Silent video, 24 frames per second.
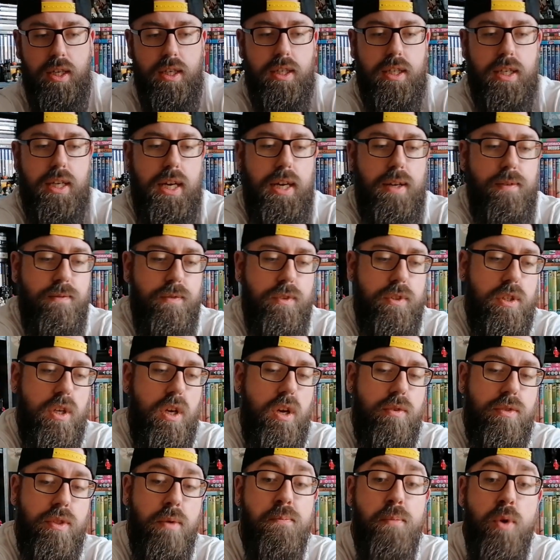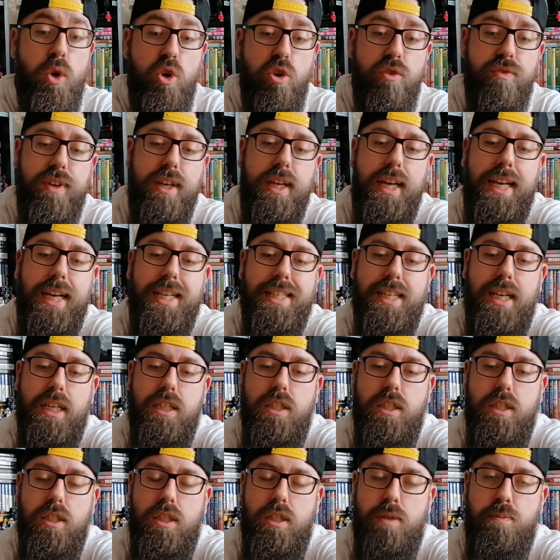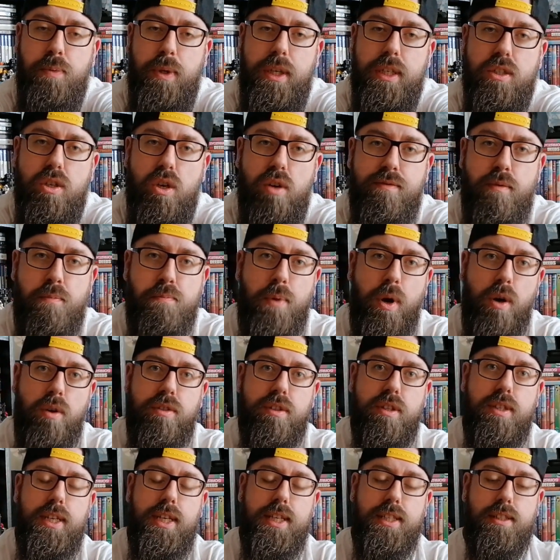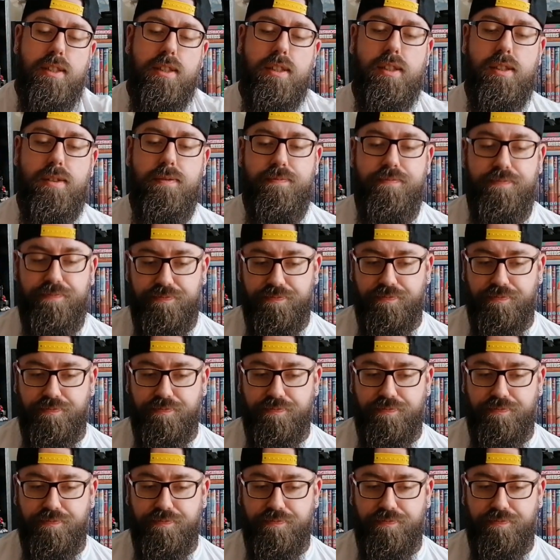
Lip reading: Okay, so the movie is actually split over both discs,